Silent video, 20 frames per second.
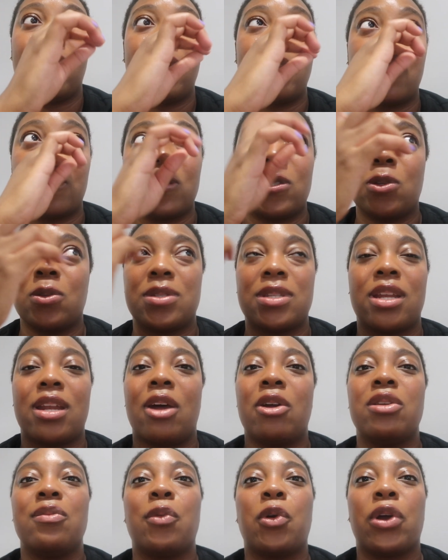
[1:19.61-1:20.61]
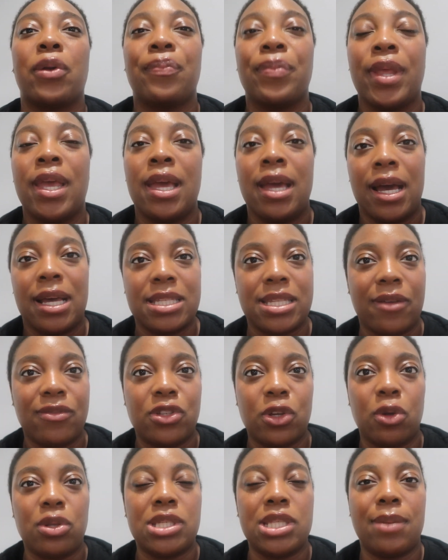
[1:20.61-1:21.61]
like there's no sun out anymore i still
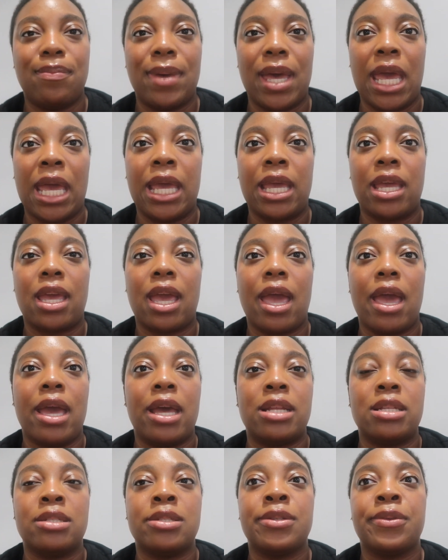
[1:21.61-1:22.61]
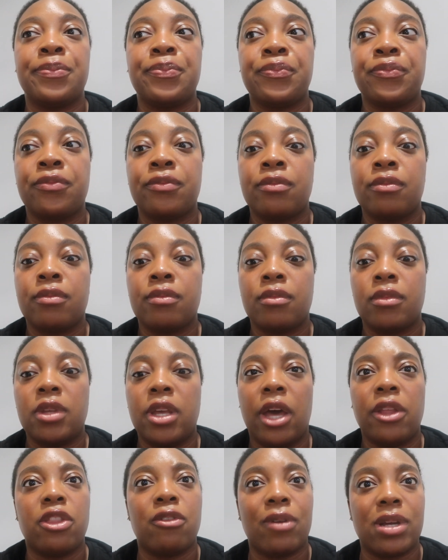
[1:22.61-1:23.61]
have to go to the bank and
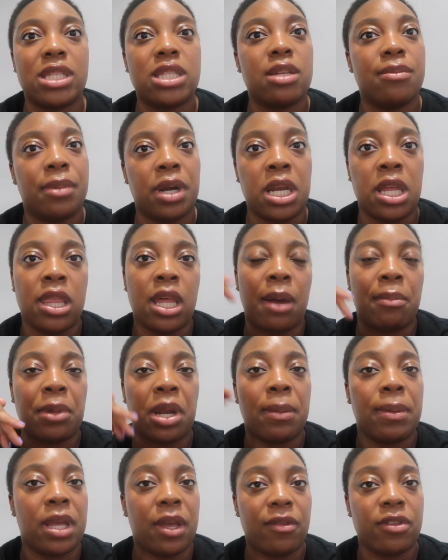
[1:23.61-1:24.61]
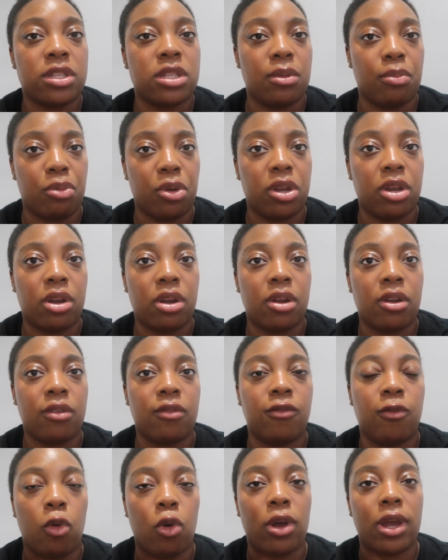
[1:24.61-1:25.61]
get the rest of the money that I'm going to be giving to the
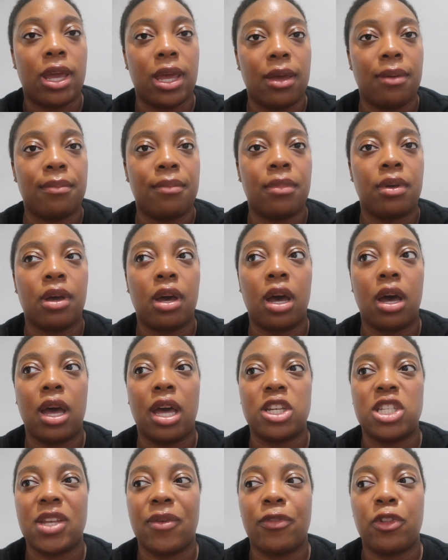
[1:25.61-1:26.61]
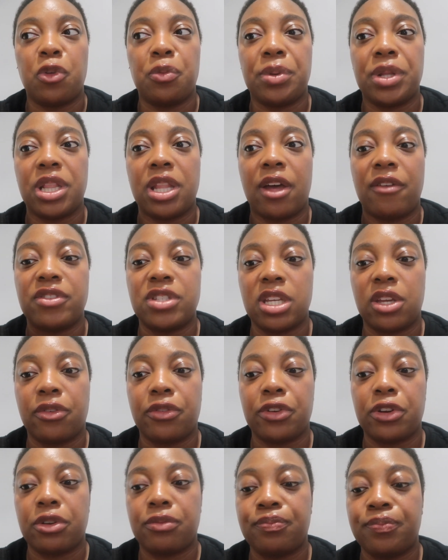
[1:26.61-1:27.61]
breeder for him. Uh, I just have a little bit left to
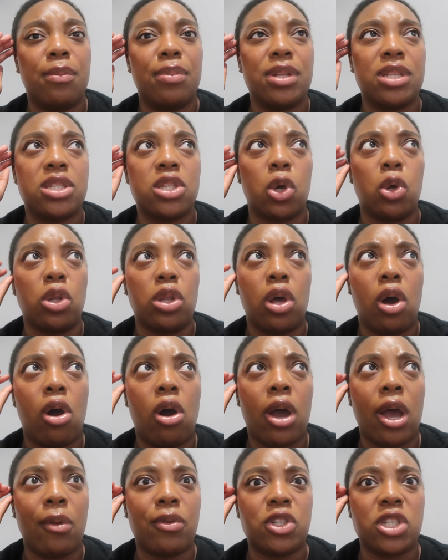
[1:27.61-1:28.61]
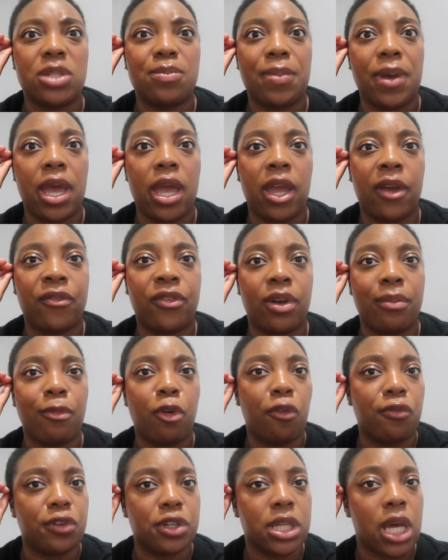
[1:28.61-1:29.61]
give her. It'd been so long, I was just paying for
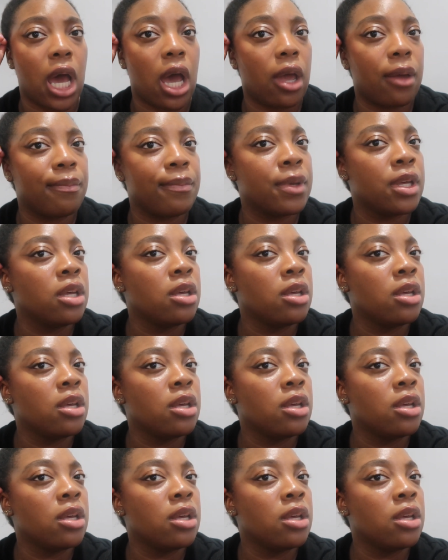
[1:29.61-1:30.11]
him over time.